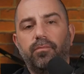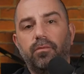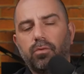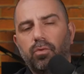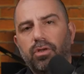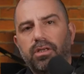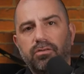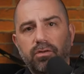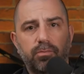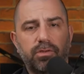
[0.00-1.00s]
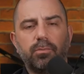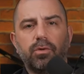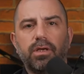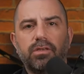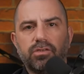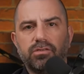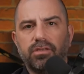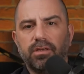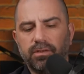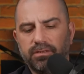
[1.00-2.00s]
Fuji's film simulations
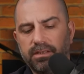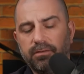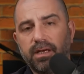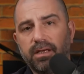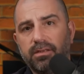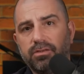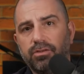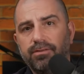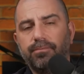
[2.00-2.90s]
give us an advantage.